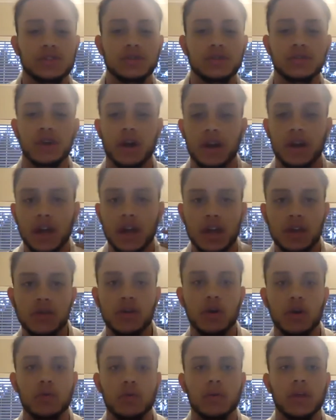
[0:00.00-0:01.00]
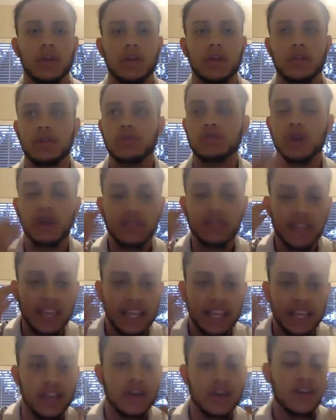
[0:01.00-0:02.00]
You start
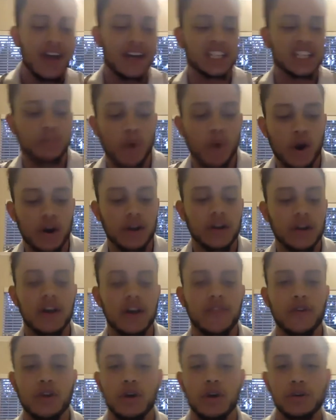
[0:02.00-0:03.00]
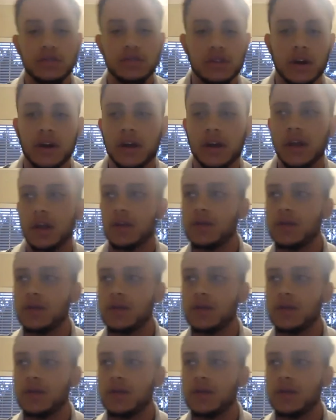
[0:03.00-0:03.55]
thinking you're not smart enough. You start,